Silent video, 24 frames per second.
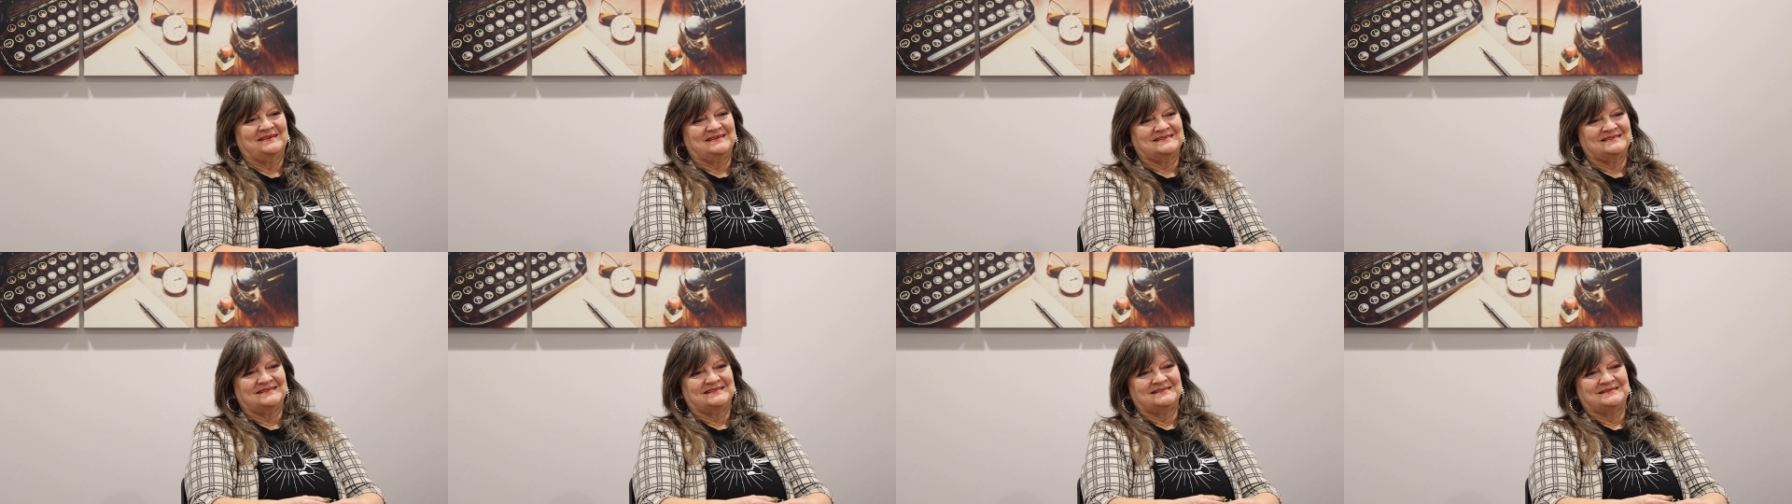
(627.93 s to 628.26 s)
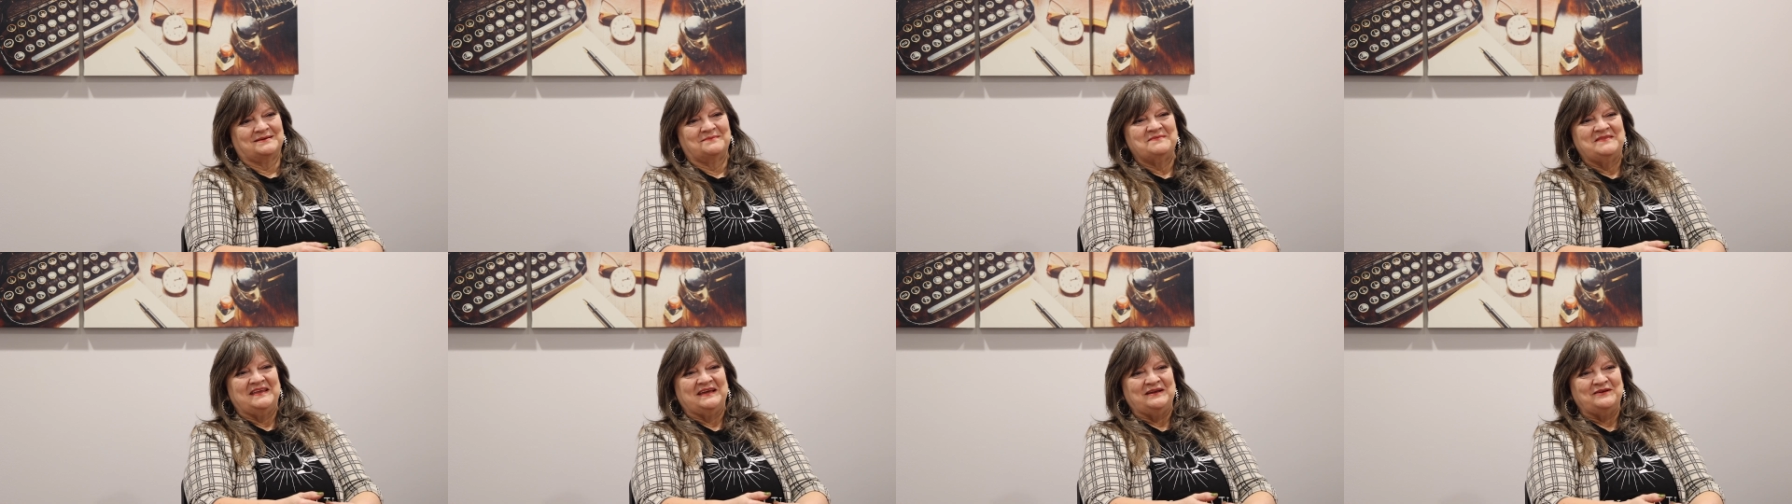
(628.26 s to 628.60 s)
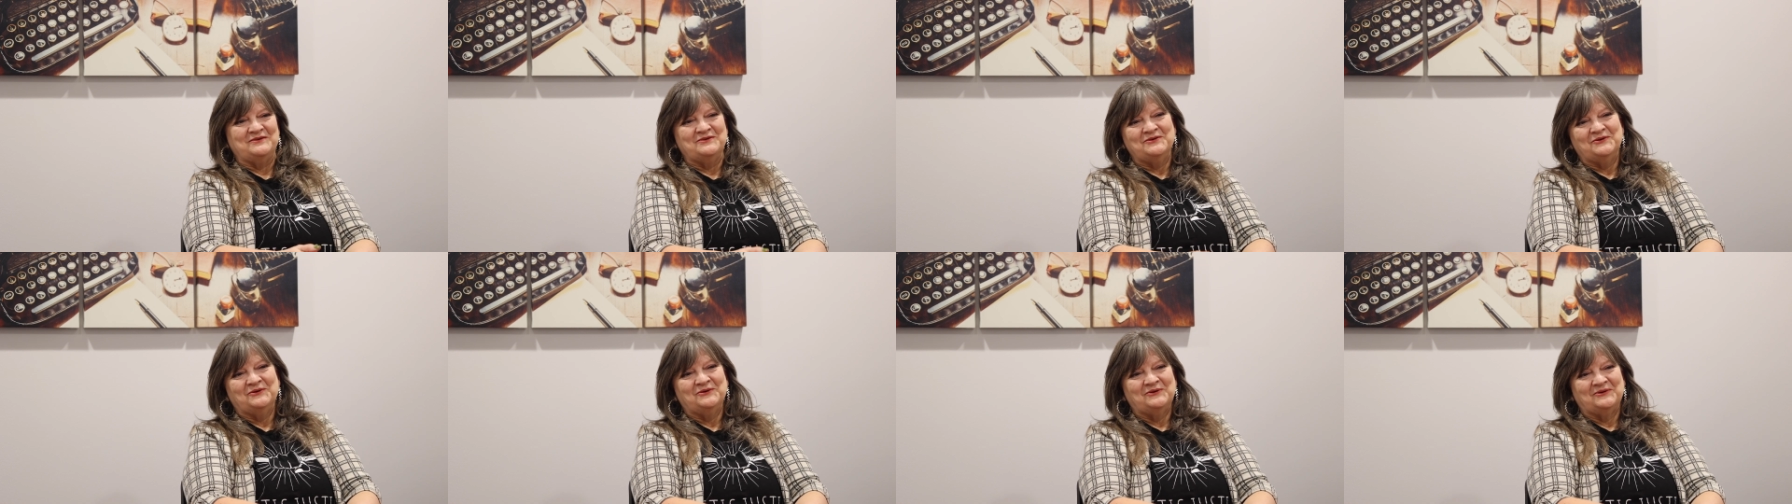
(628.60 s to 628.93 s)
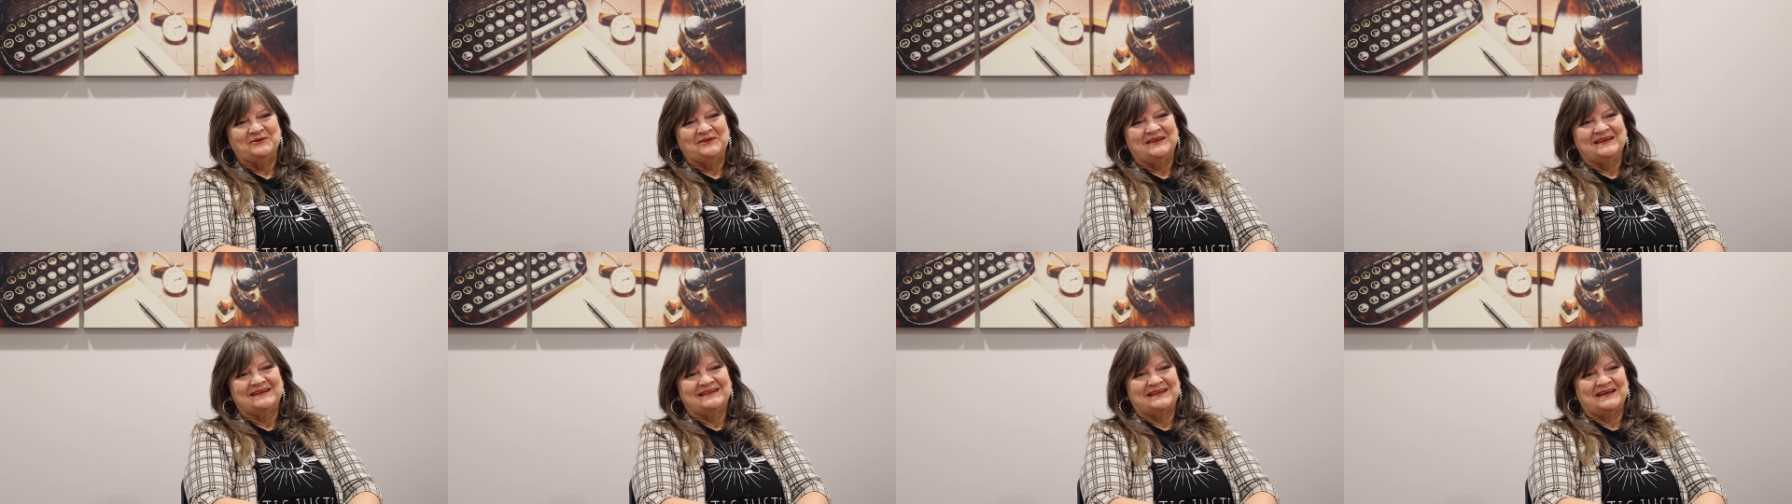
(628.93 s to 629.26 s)
this is something
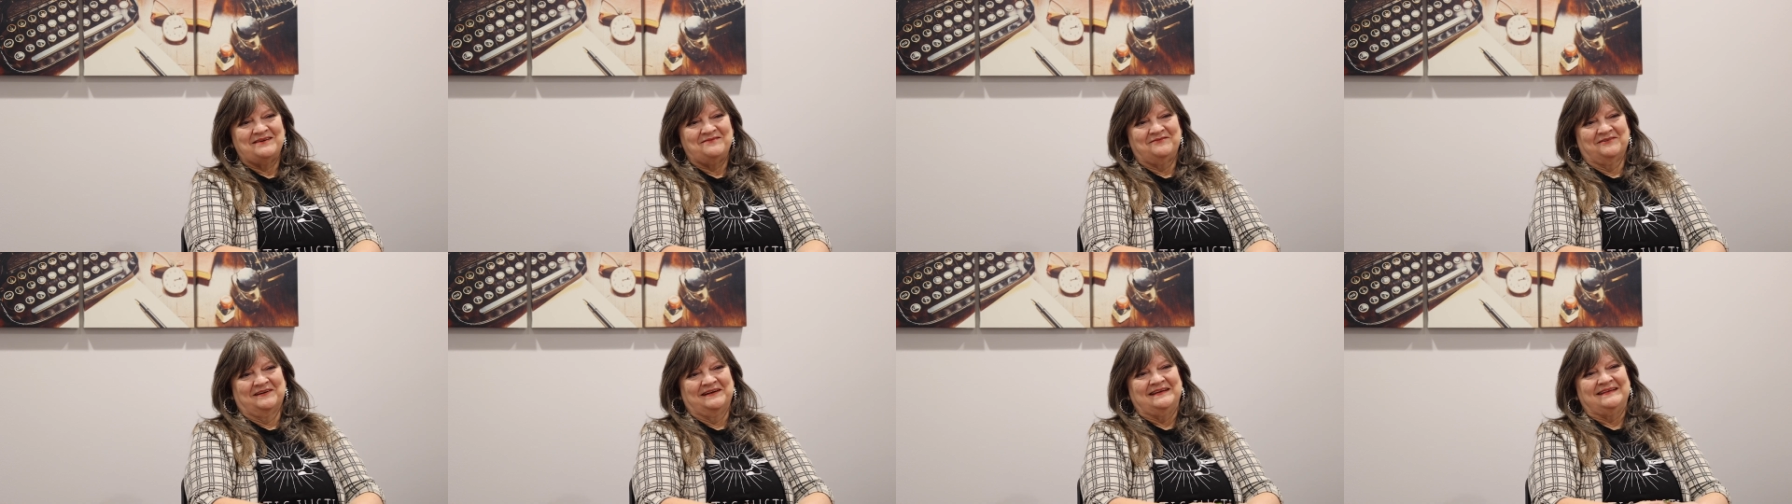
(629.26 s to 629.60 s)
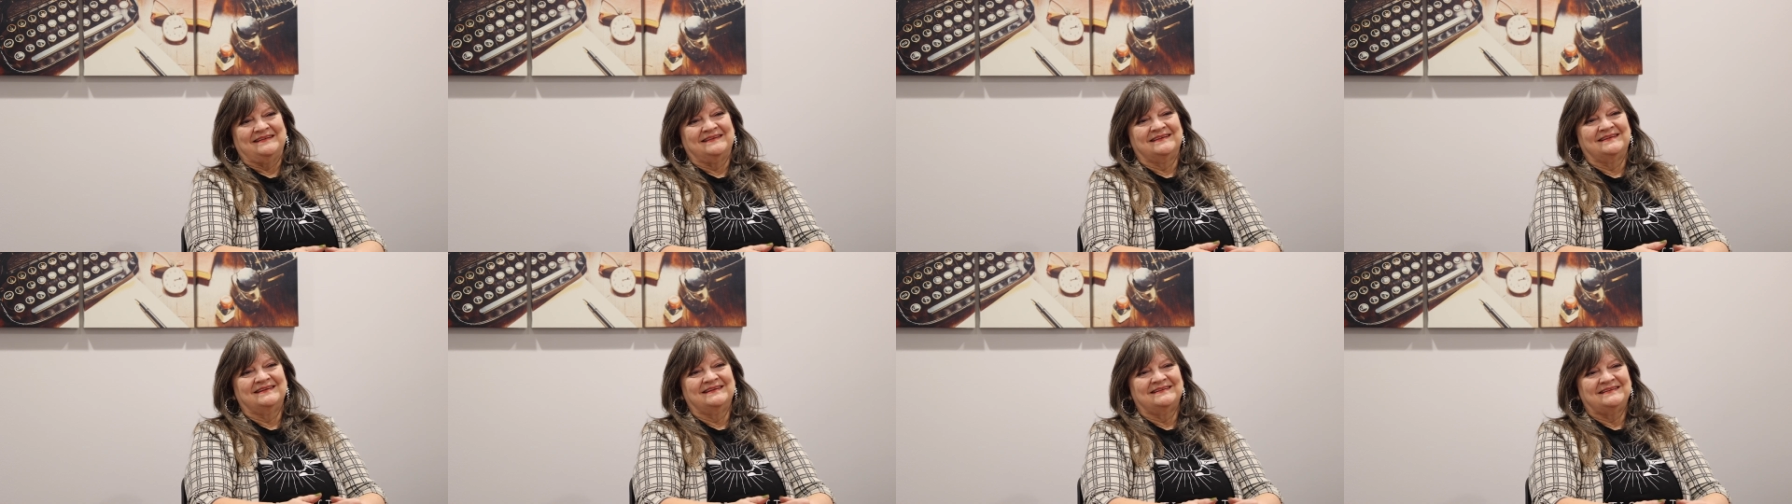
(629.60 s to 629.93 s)
new that they've written